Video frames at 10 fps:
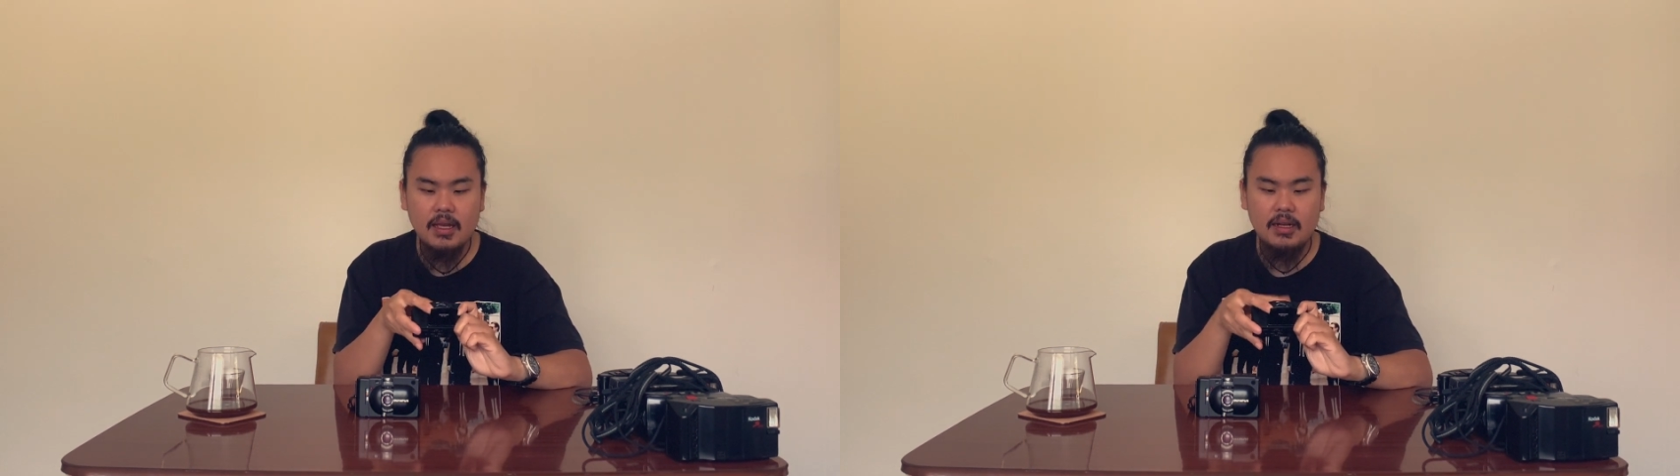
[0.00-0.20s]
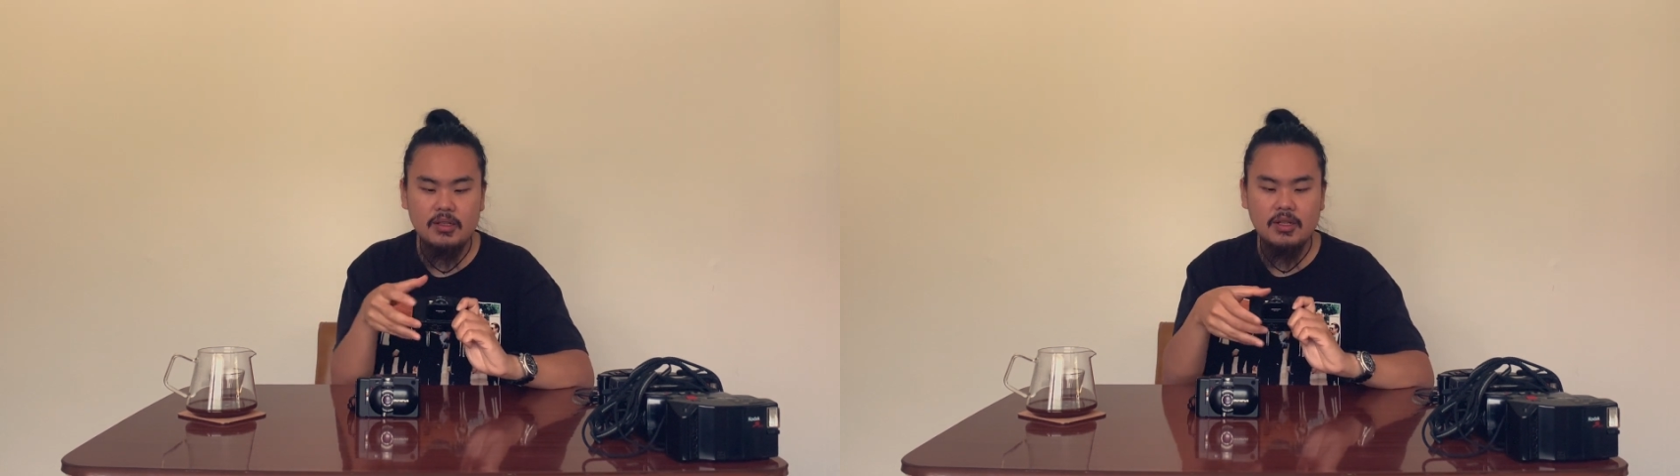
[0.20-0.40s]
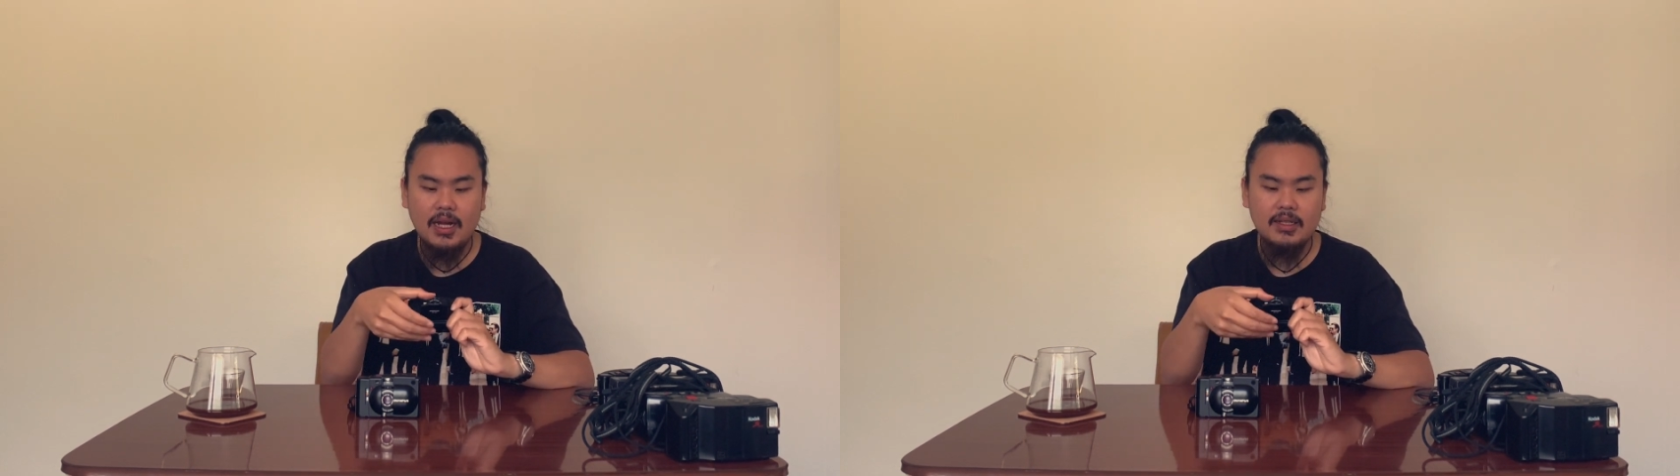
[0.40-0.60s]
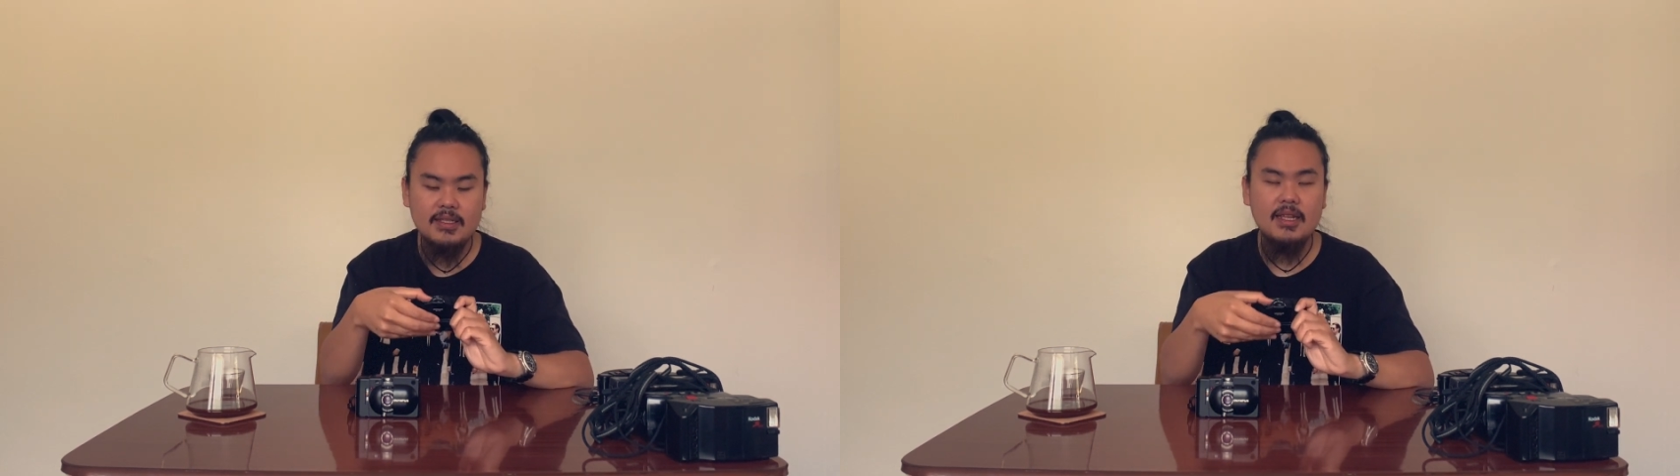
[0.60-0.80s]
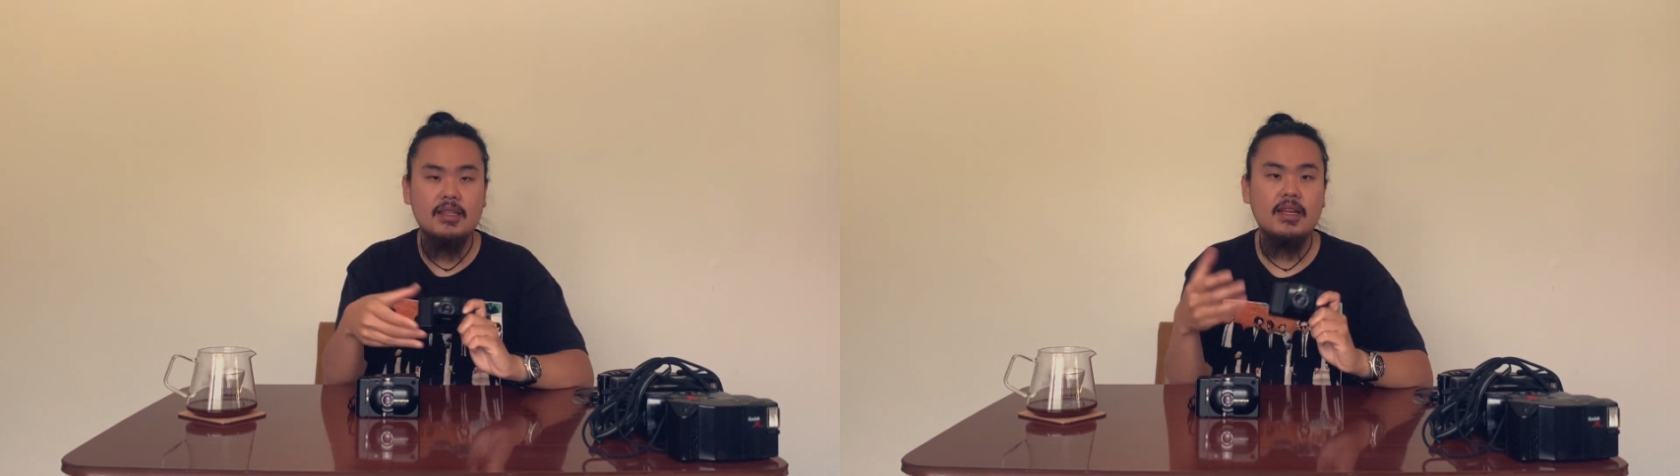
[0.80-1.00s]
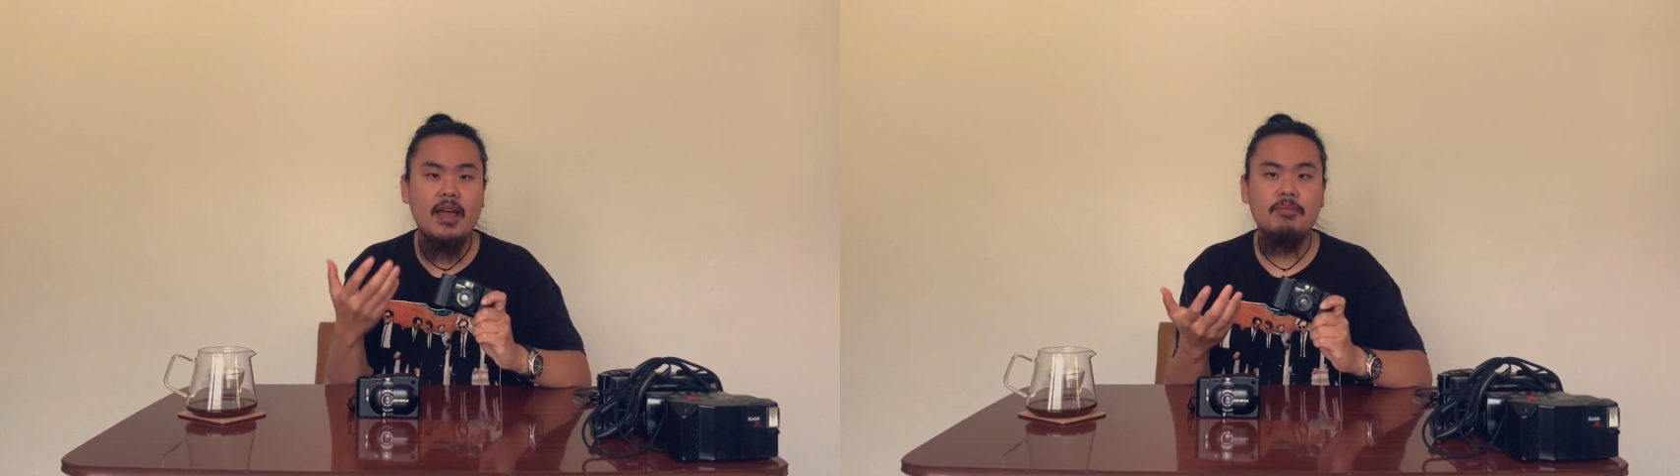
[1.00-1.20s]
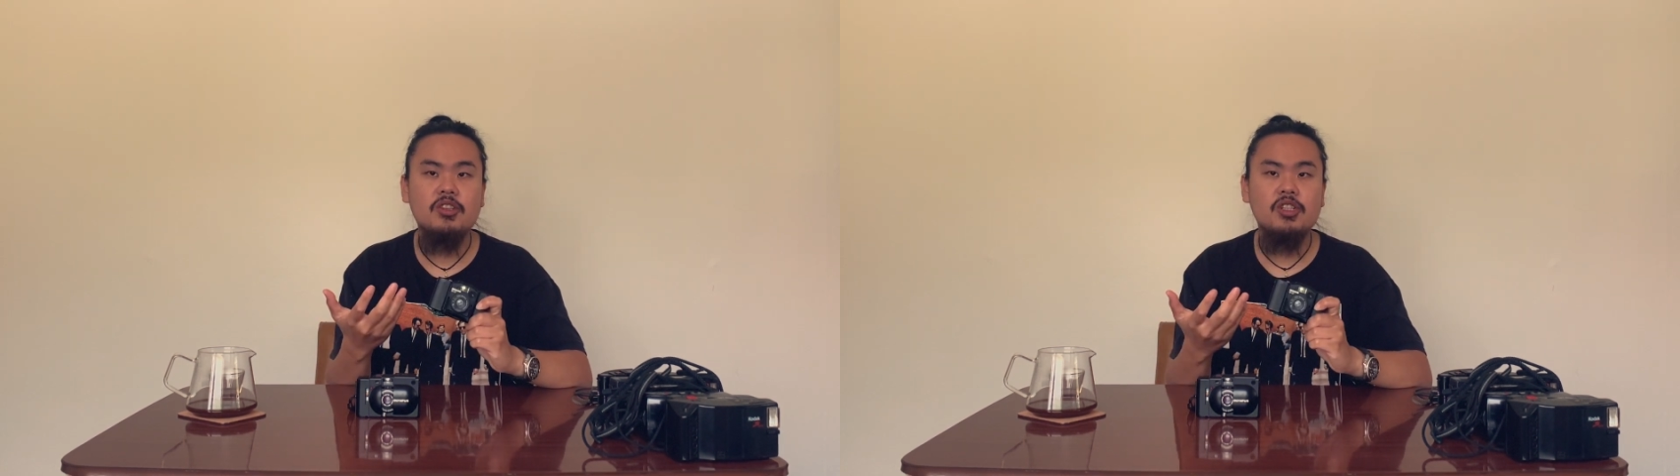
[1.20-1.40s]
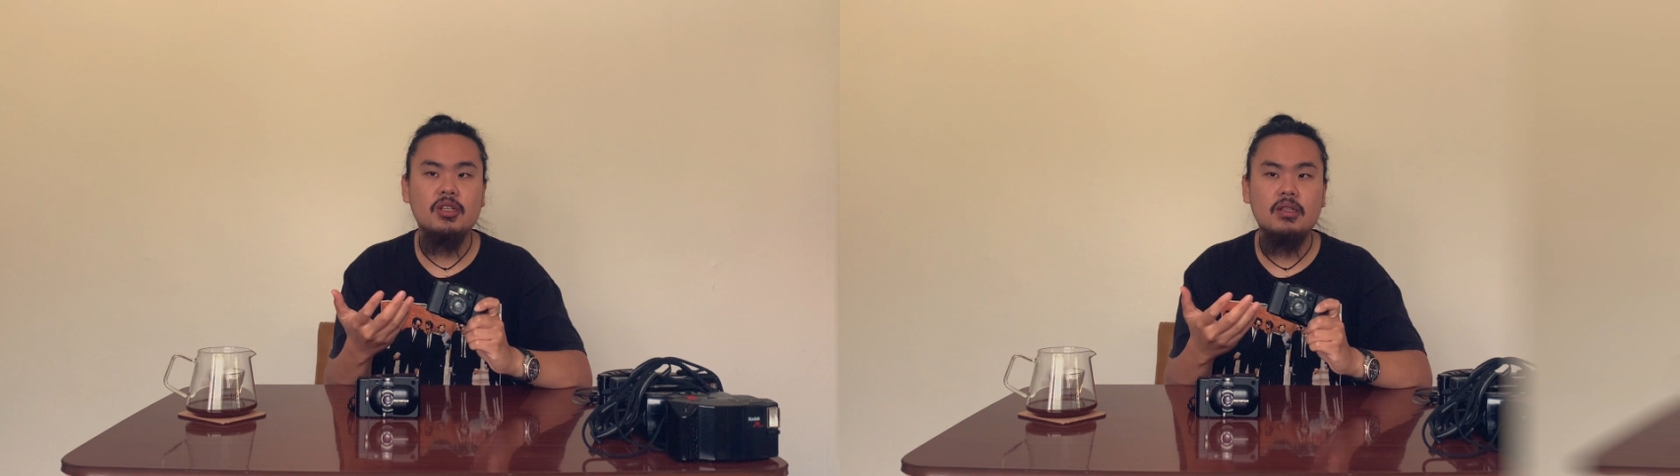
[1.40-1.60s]
and then to understand the
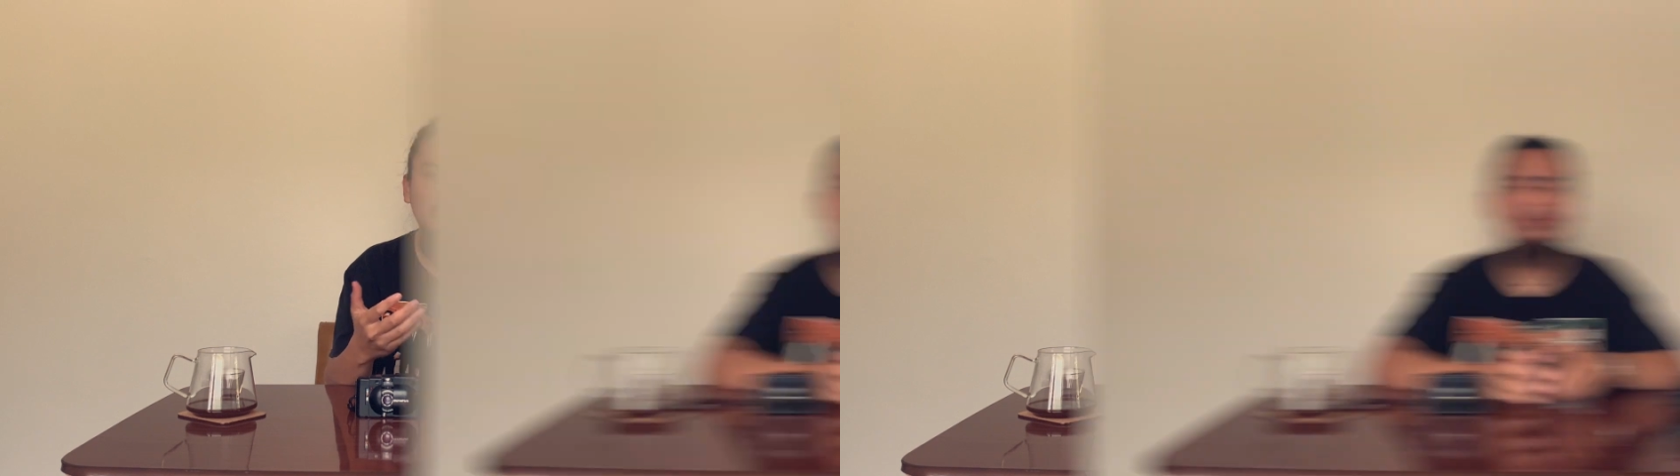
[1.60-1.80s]
aperture.